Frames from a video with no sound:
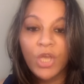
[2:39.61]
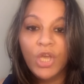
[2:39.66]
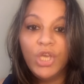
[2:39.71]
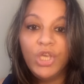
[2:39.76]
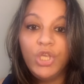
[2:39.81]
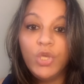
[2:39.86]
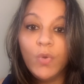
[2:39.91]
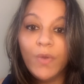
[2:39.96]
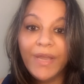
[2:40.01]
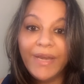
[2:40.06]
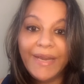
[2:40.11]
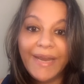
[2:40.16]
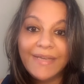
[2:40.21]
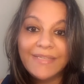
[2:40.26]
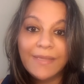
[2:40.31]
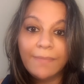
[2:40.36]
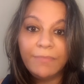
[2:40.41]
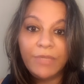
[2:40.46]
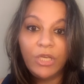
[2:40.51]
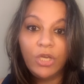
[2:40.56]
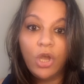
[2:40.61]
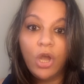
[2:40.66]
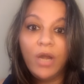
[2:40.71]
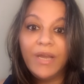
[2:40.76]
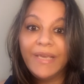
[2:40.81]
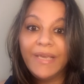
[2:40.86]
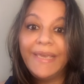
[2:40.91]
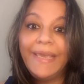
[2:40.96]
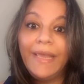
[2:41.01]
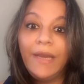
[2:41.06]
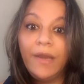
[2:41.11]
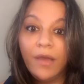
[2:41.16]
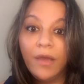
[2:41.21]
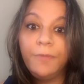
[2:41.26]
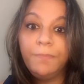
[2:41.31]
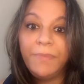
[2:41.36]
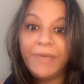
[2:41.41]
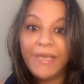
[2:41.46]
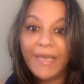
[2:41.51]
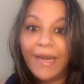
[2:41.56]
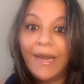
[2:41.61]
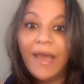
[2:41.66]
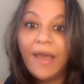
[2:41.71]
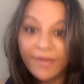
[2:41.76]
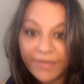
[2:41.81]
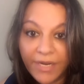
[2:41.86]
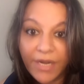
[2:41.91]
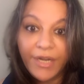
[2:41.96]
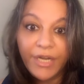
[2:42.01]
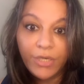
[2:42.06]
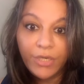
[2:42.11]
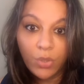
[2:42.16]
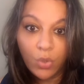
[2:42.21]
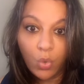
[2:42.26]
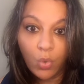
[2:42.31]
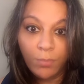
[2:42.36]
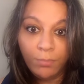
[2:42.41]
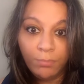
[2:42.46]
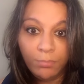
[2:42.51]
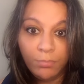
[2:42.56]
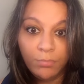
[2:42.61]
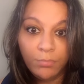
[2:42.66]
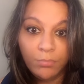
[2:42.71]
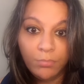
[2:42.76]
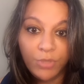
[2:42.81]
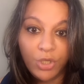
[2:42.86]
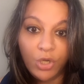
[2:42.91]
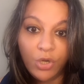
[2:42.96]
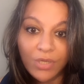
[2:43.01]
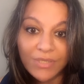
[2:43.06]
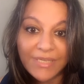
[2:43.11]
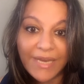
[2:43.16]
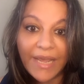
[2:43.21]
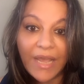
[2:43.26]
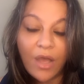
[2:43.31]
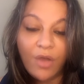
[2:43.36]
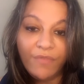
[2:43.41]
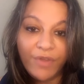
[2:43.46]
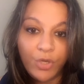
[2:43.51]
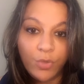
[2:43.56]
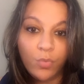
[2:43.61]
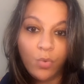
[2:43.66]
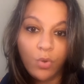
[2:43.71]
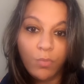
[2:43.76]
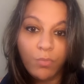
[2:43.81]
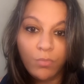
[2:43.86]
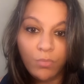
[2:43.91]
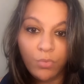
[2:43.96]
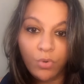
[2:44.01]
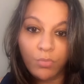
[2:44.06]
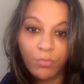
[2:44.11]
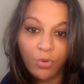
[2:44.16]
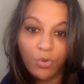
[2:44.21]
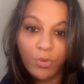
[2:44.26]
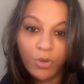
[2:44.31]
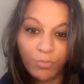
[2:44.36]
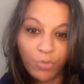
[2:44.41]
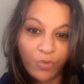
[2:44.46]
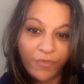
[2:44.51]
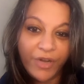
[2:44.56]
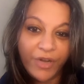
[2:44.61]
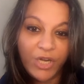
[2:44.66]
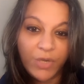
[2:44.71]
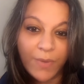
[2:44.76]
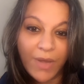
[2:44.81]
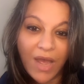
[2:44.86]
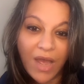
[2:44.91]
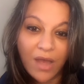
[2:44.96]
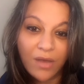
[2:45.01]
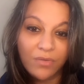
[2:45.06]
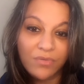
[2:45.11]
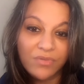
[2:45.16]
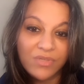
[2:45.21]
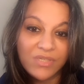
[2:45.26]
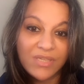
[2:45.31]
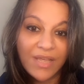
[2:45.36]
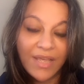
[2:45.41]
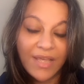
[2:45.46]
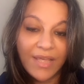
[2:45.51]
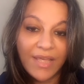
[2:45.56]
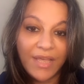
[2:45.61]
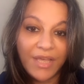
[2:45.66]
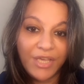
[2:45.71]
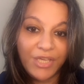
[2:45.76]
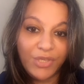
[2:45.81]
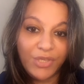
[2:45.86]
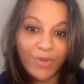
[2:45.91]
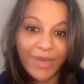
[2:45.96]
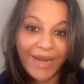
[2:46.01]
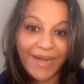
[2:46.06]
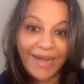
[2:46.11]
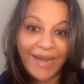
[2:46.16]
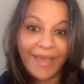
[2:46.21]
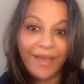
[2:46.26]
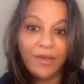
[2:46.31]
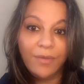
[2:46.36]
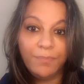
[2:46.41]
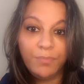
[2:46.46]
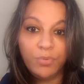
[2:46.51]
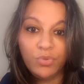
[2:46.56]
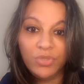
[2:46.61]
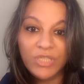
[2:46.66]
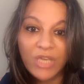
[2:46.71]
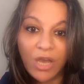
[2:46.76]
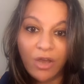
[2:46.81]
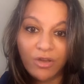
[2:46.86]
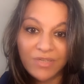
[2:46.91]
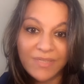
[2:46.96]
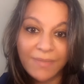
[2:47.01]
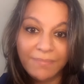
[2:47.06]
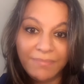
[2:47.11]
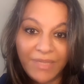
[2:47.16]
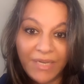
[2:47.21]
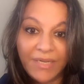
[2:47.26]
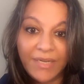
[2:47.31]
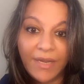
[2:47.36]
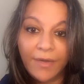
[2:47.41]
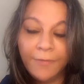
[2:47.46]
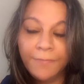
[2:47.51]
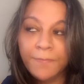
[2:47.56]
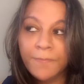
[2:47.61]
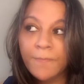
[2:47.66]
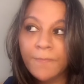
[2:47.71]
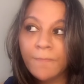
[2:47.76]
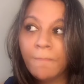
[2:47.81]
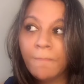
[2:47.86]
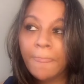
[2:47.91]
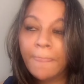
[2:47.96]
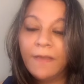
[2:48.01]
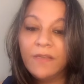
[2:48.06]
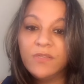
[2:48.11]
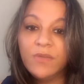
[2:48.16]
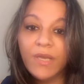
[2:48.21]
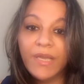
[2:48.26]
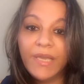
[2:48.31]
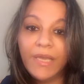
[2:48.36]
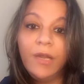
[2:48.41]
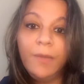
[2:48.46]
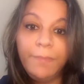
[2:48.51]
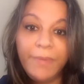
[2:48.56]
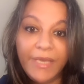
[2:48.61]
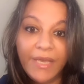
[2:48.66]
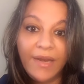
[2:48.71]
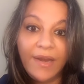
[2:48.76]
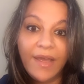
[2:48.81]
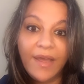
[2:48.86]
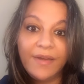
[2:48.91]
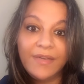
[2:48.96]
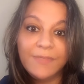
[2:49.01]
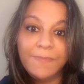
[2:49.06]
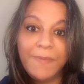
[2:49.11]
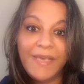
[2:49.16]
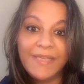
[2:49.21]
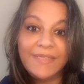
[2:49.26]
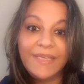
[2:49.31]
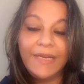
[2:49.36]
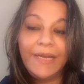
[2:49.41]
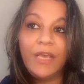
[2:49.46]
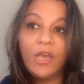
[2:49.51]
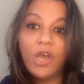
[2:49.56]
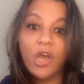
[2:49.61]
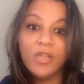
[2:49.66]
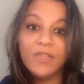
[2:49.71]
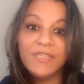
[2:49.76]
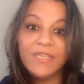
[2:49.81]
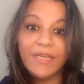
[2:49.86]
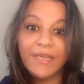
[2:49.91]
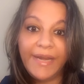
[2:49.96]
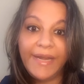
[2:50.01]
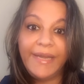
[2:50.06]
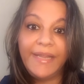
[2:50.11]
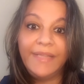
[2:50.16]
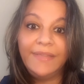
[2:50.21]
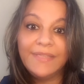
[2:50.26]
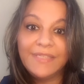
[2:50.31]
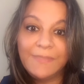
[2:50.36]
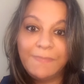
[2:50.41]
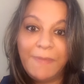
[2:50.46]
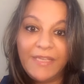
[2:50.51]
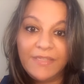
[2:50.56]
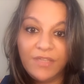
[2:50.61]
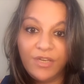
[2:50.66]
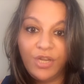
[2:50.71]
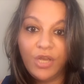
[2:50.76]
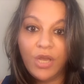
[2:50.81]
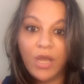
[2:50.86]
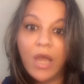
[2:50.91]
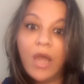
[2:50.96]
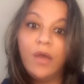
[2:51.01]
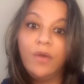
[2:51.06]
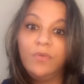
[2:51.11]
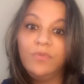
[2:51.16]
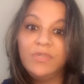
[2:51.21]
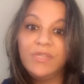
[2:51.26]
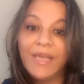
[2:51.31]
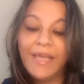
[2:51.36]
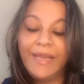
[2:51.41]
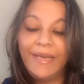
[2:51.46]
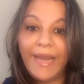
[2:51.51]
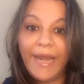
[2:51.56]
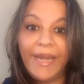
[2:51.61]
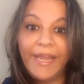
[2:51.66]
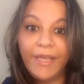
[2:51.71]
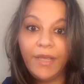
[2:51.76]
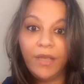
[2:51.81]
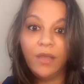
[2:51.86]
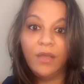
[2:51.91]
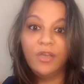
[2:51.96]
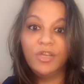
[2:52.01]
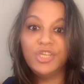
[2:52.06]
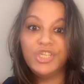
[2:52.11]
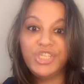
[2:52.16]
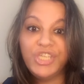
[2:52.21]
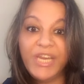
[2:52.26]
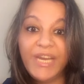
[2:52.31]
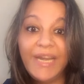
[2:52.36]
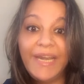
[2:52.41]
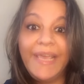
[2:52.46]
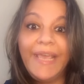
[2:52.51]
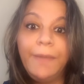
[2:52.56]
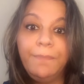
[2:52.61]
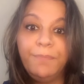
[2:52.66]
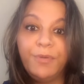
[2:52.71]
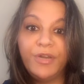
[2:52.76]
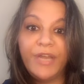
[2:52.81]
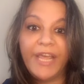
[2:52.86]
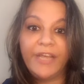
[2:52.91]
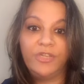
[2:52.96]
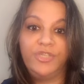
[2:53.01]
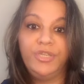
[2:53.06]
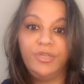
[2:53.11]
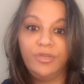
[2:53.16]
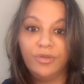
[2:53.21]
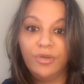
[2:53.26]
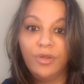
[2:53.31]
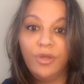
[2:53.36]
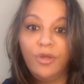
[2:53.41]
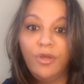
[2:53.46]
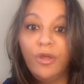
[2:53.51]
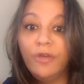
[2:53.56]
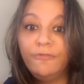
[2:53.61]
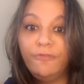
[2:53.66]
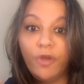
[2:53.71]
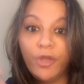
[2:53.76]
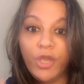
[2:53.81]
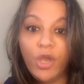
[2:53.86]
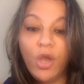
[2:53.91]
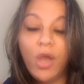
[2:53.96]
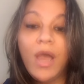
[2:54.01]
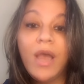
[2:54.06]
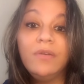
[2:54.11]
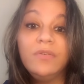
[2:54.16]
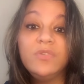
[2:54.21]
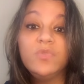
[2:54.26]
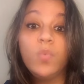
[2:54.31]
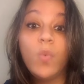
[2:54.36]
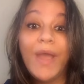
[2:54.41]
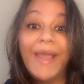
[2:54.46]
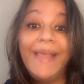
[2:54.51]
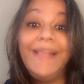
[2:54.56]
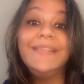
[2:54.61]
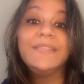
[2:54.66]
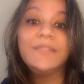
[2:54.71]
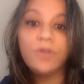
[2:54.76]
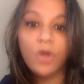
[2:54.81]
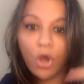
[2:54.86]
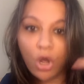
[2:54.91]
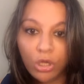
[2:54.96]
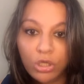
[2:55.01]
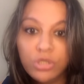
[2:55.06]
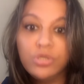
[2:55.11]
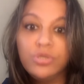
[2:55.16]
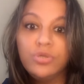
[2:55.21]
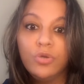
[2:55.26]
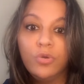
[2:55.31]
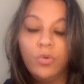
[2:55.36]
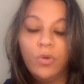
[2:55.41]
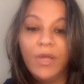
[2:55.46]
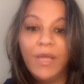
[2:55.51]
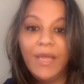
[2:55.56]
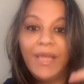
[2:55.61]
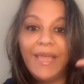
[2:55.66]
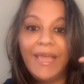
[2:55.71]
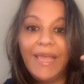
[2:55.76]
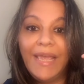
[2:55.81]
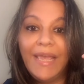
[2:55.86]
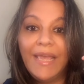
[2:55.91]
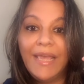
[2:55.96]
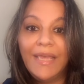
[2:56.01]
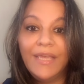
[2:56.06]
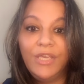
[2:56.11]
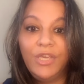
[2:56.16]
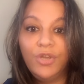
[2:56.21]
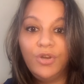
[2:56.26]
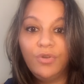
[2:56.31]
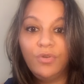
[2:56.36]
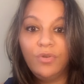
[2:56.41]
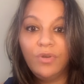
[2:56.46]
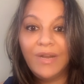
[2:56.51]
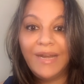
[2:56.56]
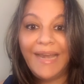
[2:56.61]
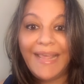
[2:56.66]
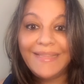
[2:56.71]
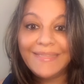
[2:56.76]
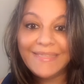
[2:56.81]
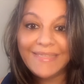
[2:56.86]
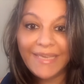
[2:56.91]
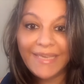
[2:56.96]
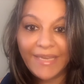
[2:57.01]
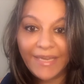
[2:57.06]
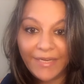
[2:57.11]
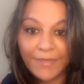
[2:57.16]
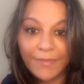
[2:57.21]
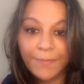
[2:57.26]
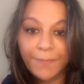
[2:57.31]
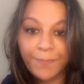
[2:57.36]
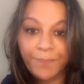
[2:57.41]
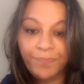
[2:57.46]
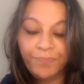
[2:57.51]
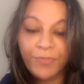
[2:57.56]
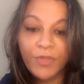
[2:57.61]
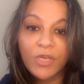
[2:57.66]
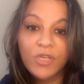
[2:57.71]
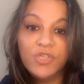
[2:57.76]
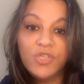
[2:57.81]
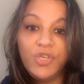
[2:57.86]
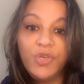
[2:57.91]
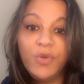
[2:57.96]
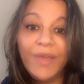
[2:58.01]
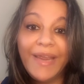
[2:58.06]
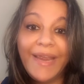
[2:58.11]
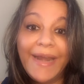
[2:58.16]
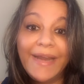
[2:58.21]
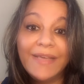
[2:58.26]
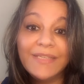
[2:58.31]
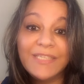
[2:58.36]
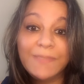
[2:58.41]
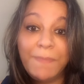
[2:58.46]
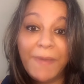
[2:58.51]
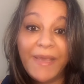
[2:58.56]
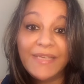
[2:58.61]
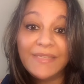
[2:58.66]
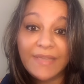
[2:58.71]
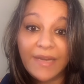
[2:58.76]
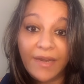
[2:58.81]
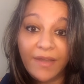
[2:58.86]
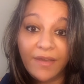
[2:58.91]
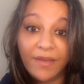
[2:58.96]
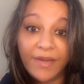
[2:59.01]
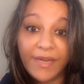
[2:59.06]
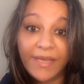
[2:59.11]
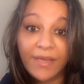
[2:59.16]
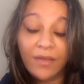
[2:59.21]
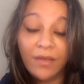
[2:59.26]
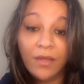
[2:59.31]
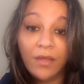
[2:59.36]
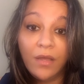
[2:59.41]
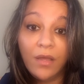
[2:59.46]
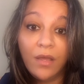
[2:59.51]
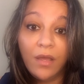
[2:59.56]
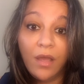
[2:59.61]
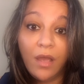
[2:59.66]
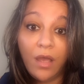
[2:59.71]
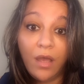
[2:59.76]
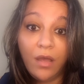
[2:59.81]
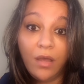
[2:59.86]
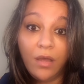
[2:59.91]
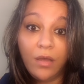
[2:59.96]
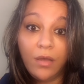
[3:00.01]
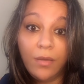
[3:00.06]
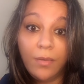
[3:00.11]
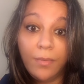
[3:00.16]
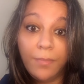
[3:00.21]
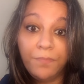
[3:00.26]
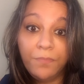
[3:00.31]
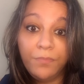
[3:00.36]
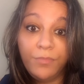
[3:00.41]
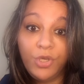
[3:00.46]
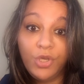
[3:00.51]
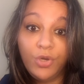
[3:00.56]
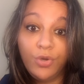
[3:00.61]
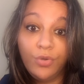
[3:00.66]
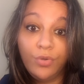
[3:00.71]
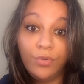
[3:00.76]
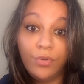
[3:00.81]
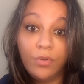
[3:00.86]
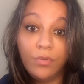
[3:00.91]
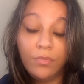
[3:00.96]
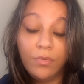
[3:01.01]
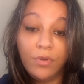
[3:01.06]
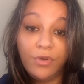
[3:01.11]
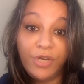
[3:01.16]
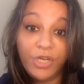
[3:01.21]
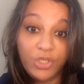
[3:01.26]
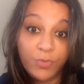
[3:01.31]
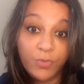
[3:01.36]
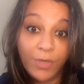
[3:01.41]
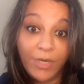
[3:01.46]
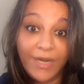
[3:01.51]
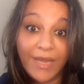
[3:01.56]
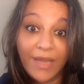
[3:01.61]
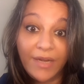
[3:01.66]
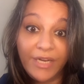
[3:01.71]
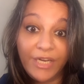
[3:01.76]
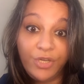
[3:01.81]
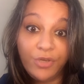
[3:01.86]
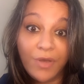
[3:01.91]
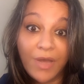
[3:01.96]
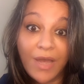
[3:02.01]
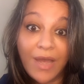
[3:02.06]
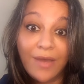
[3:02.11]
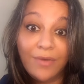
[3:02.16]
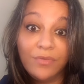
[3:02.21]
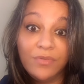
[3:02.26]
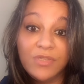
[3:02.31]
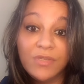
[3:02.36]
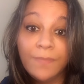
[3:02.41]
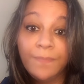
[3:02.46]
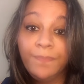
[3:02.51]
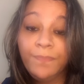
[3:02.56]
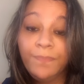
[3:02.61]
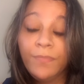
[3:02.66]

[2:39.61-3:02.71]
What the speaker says: You can get something called a killer BLR done at home. It's like how when you go move into a house, you get like a puja or something done. So killer BLR is basically consecrating the space in your house and getting shielding and protection for your house whilst also, cleansing it. So you can get a space clearing, ritual done in your house.